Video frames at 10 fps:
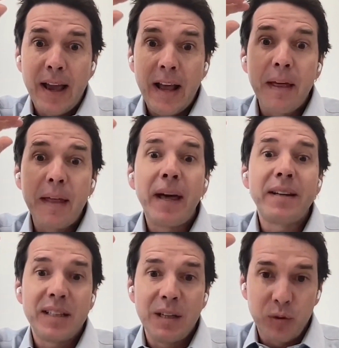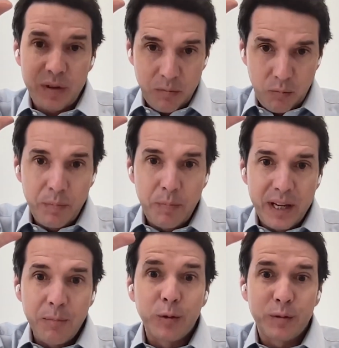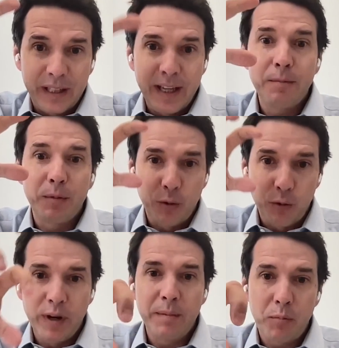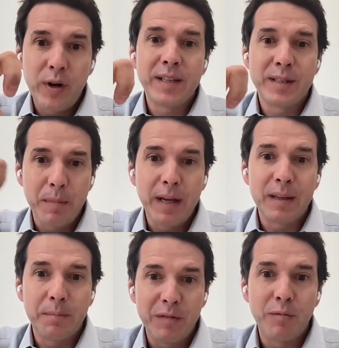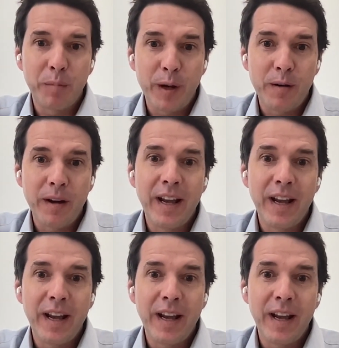and that team would be able to get great brands and make them even better.